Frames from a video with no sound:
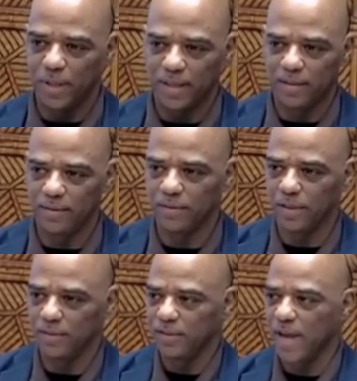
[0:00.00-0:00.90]
this, a
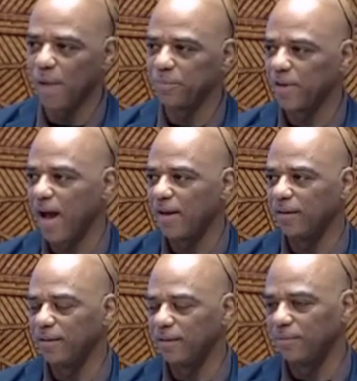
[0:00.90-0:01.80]
snapshot
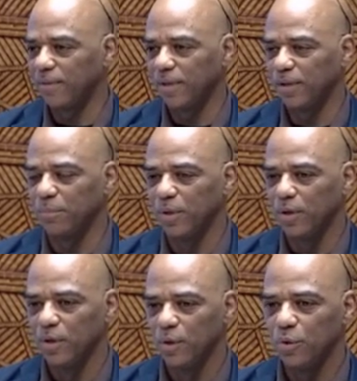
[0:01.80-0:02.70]
of
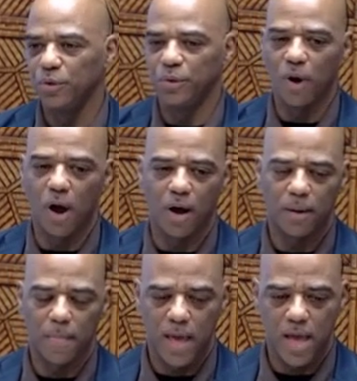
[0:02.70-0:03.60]
who you are.
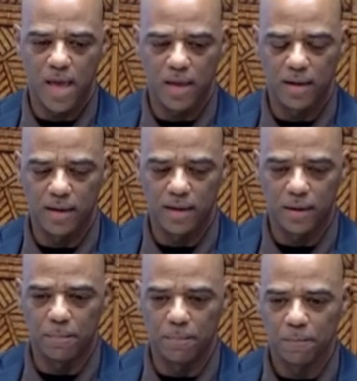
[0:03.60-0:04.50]
And
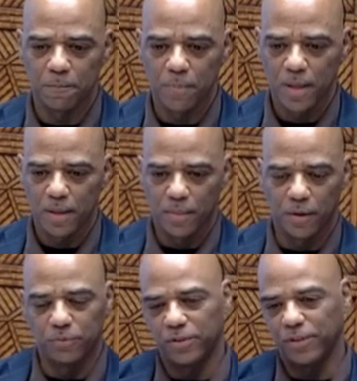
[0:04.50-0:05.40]

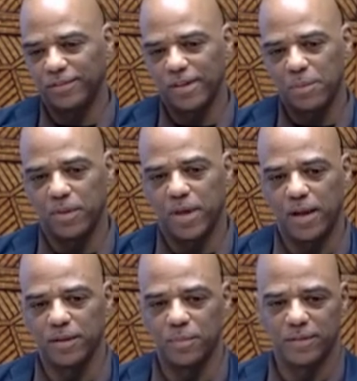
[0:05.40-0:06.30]
those are just some of the
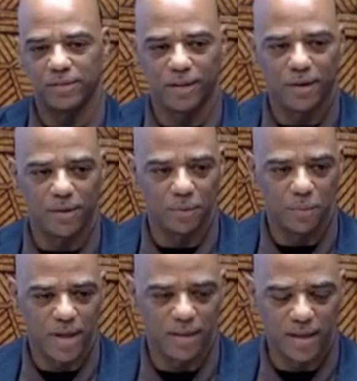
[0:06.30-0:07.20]
elements along the
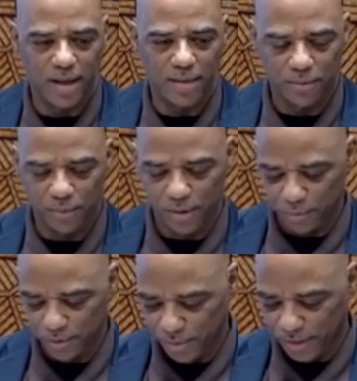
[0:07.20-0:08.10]
way that I thought
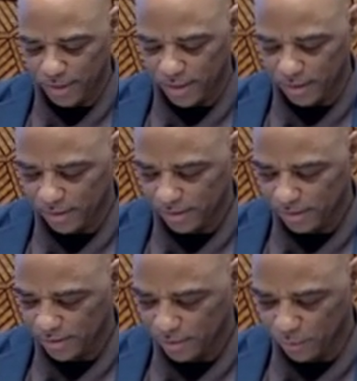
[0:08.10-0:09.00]
would
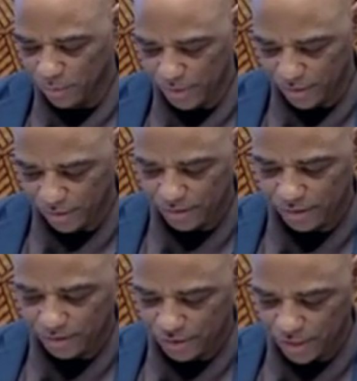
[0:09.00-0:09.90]
be good to
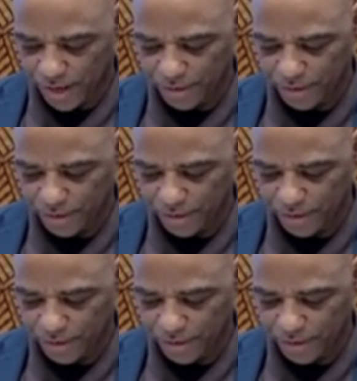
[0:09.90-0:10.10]
share.